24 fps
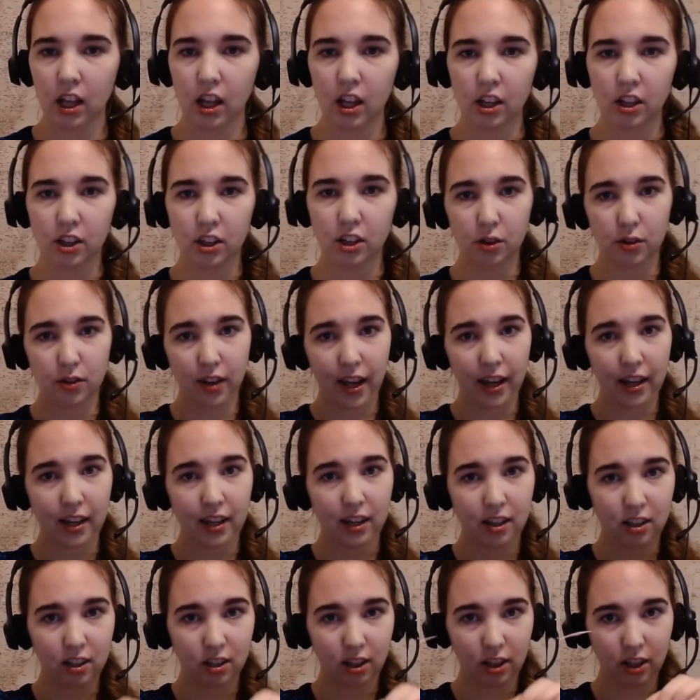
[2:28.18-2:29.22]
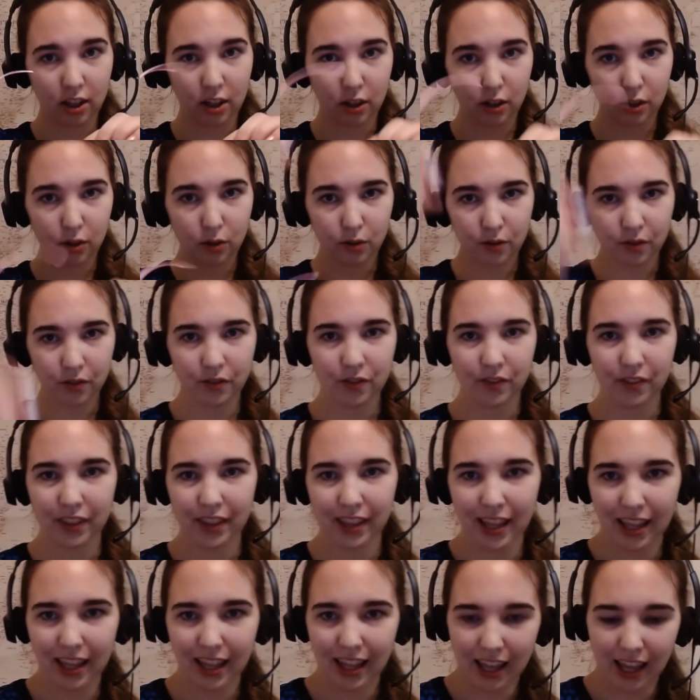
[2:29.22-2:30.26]
You take glue
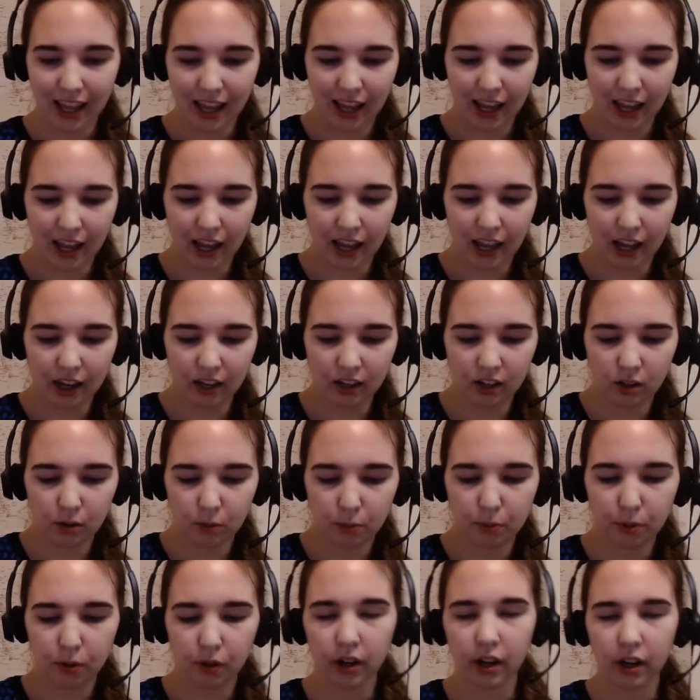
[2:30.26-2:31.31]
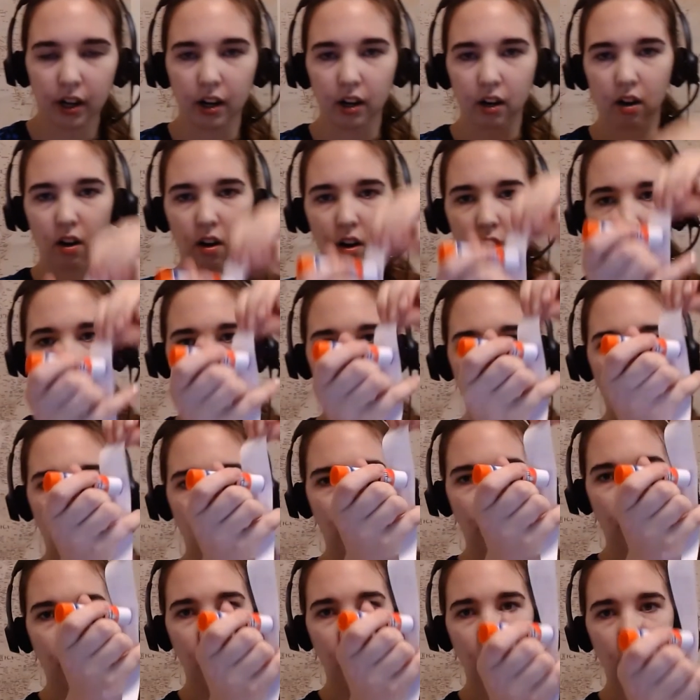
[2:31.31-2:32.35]
and you put it
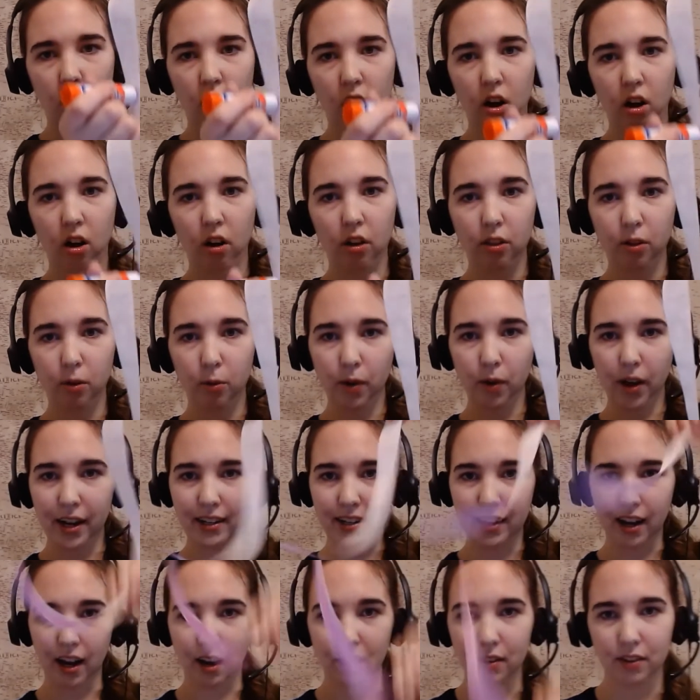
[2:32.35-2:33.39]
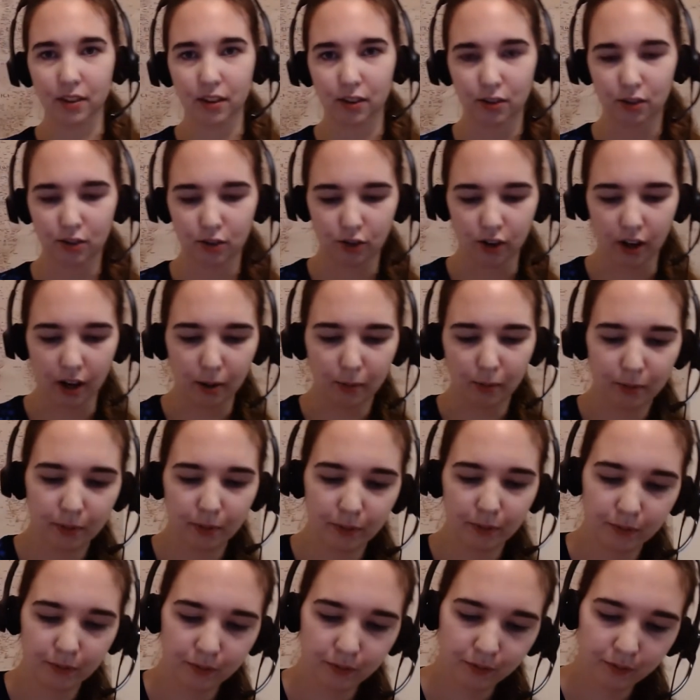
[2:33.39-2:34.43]
all the way down the strip,
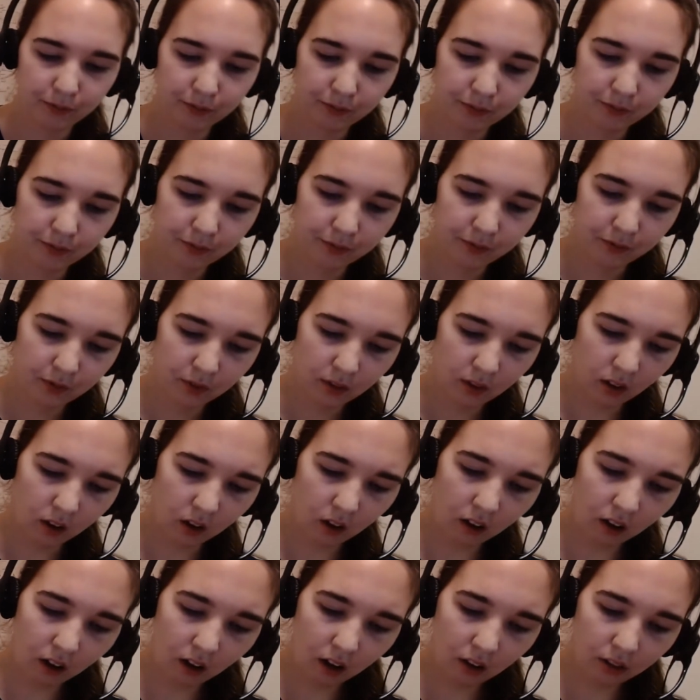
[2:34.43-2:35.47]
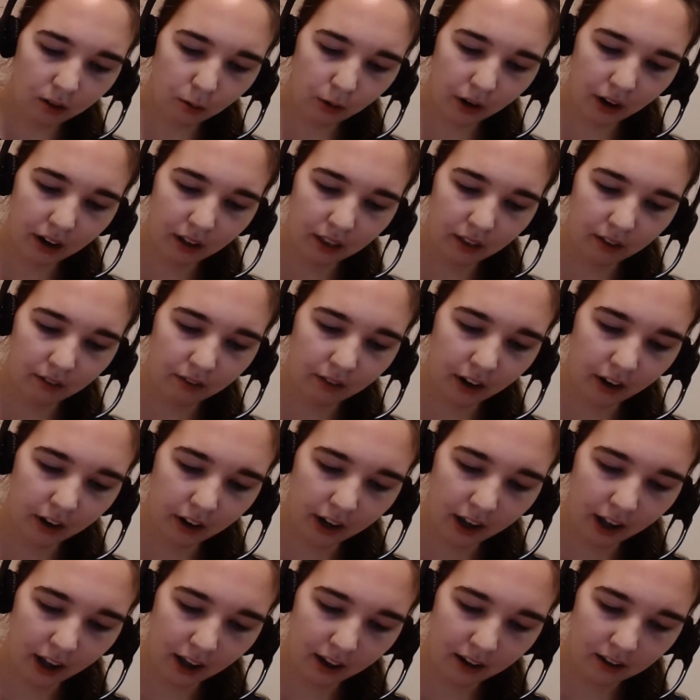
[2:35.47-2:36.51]
all the way to the very
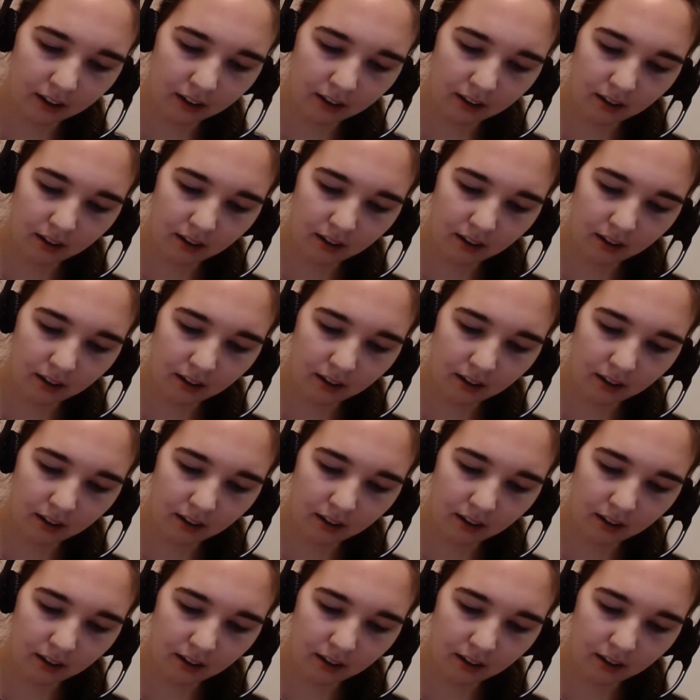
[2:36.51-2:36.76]
end.